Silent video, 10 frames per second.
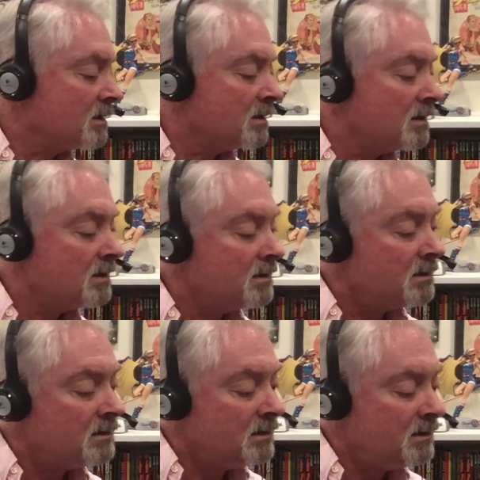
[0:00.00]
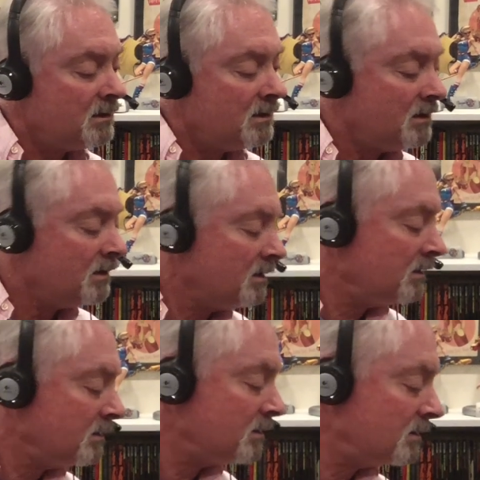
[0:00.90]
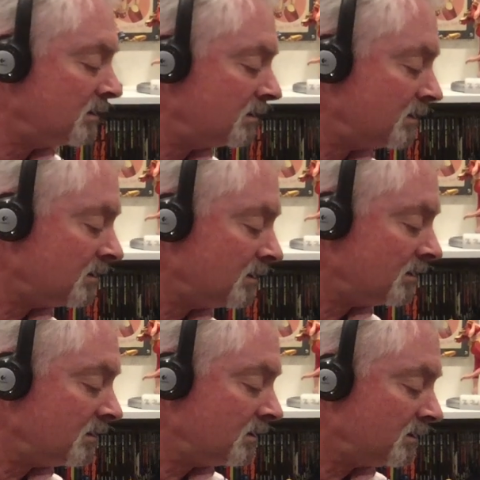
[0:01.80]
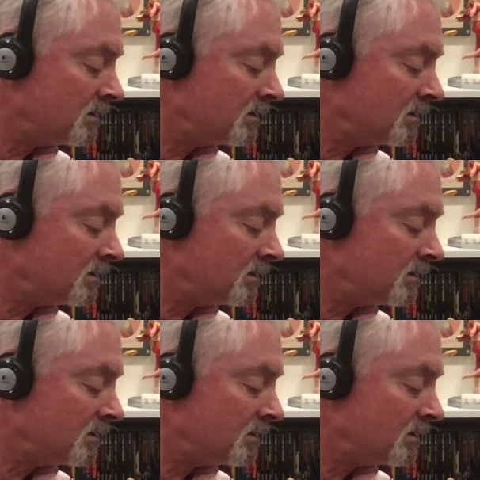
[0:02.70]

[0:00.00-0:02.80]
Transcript: Uh, ta-da, ta-da, ta-da.